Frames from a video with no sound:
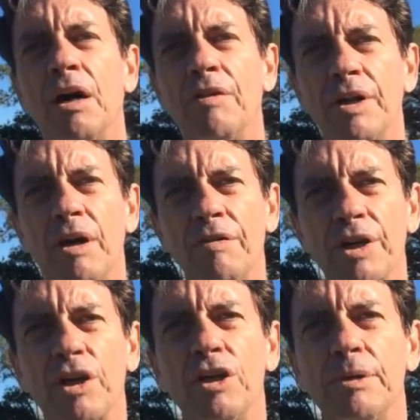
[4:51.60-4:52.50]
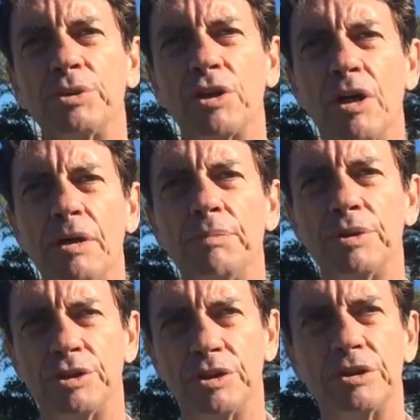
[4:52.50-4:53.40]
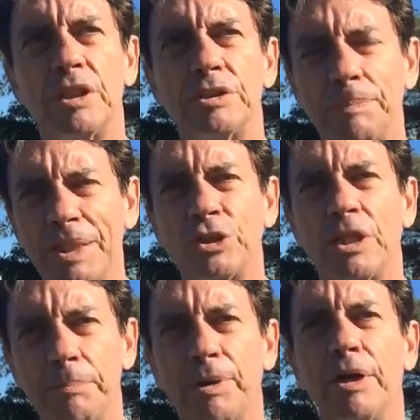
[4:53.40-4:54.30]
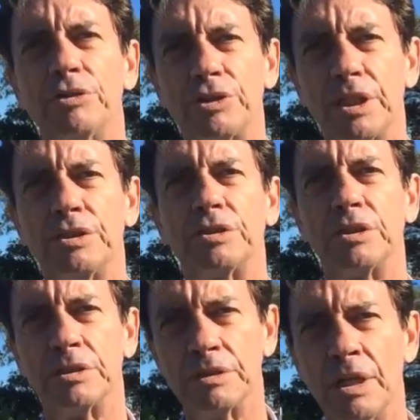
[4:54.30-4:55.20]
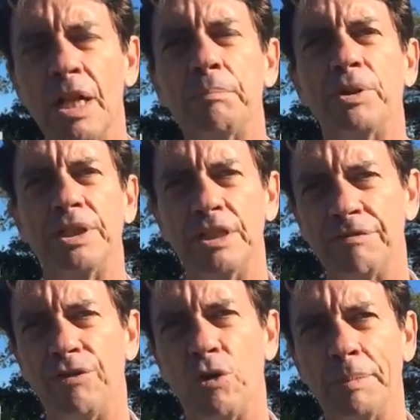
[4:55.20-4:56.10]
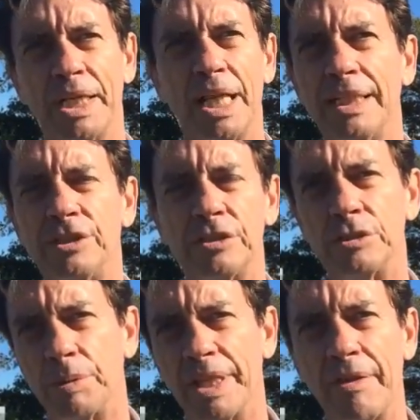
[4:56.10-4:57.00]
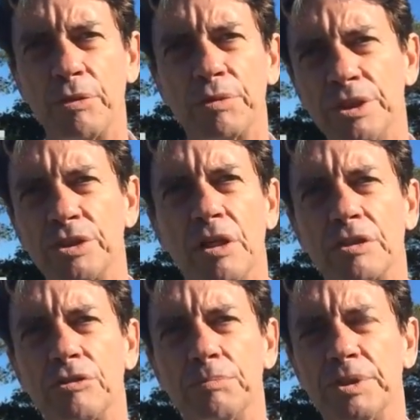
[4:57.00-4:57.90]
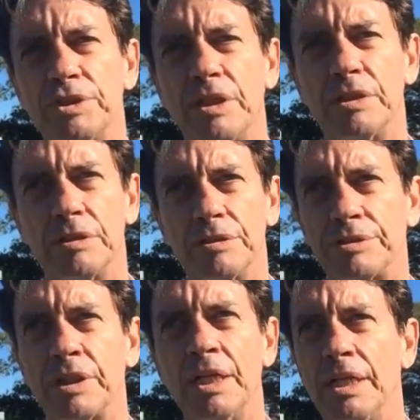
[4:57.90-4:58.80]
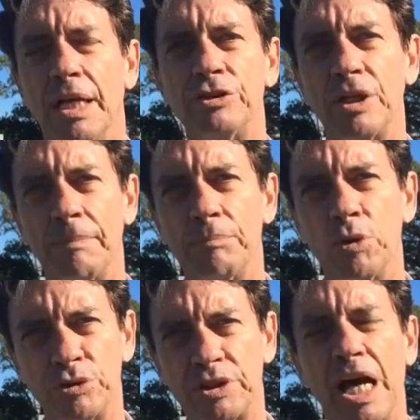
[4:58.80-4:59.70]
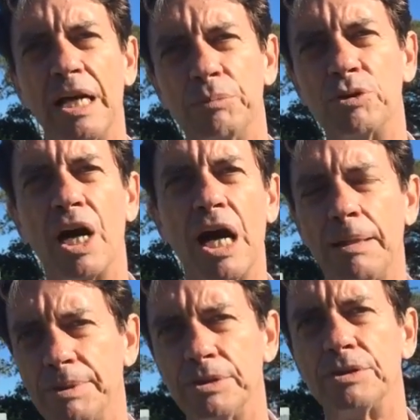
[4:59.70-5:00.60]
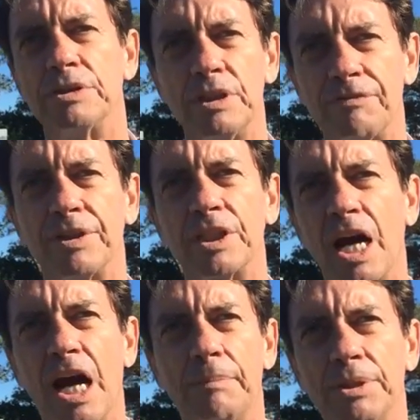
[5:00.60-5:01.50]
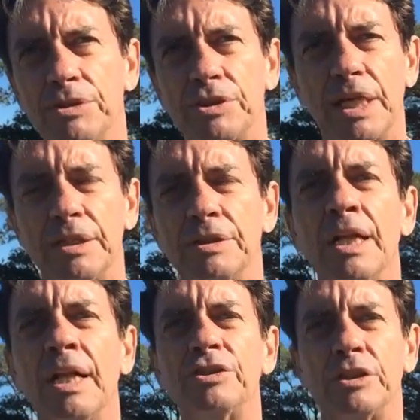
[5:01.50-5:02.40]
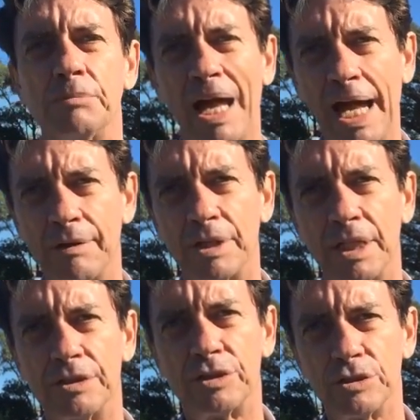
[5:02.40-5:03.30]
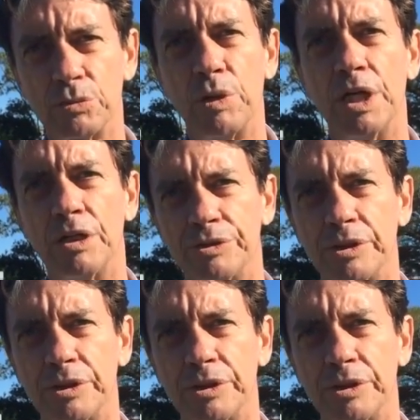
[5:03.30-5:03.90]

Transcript: on the curbside, which is specially processed and put into formulations with other recycled materials, some more stable carbons and different carbons, and some aggregates as well,